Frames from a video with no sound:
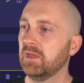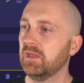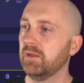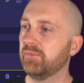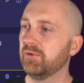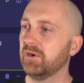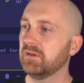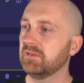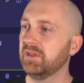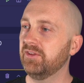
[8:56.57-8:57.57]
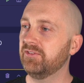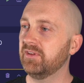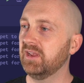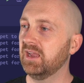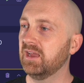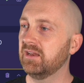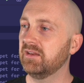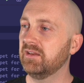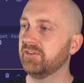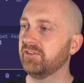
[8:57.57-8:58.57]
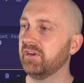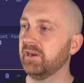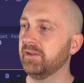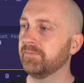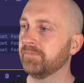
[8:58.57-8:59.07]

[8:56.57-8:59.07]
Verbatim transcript: import list and dictionary.